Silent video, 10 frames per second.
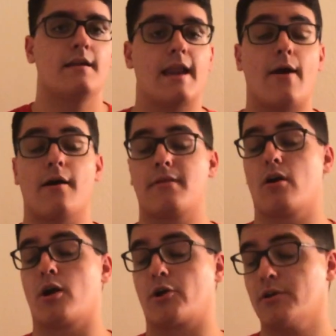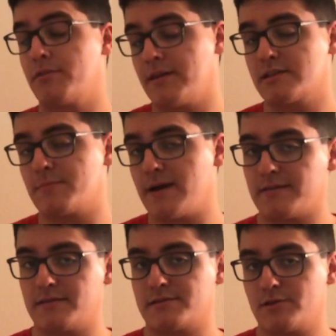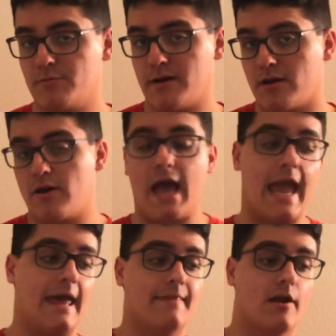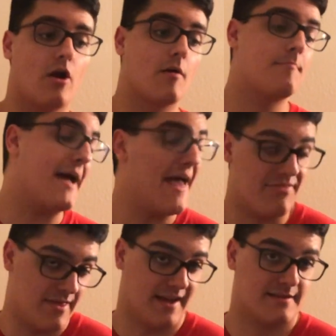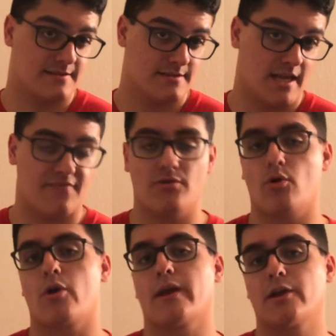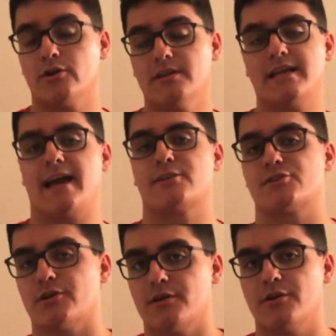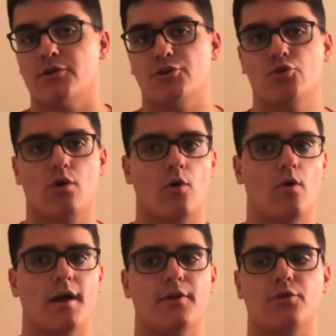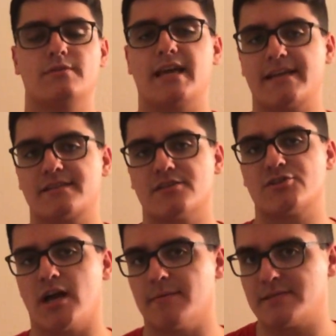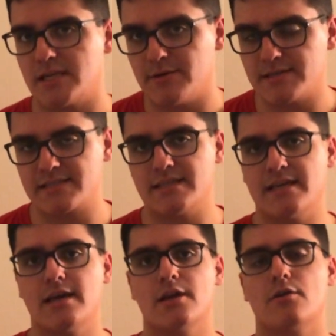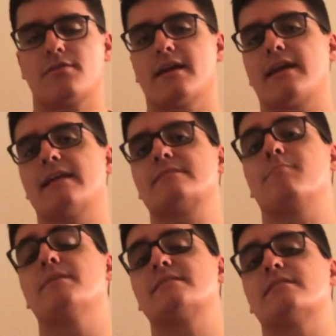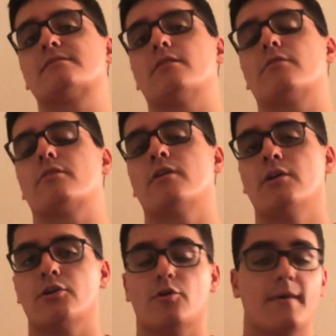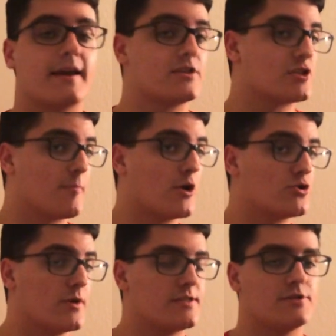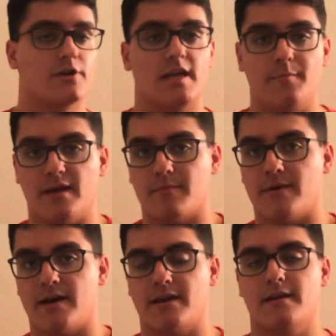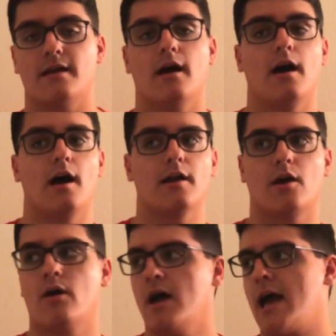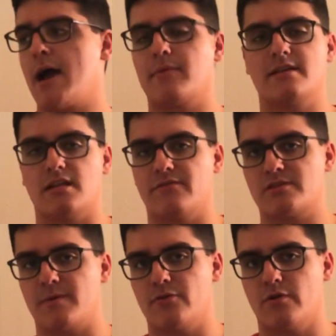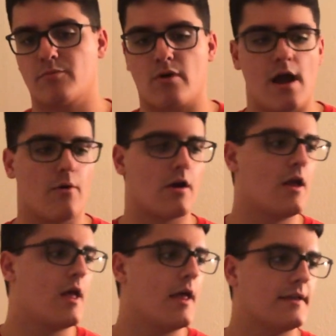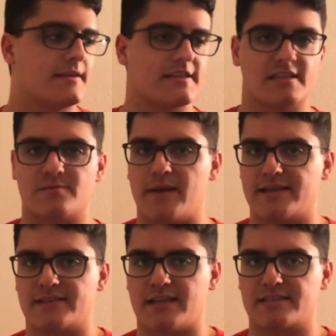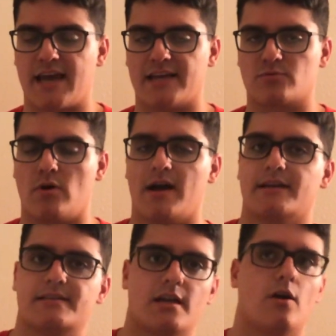Now, there are good things about this new model, and there are bad things. If you are a good Dasher, you are one who takes this job seriously. You're thinking as a business owner, you're making smart choices, you're keeping in mind, how many deliveries am I doing per hour? Does this make sense gas-wise?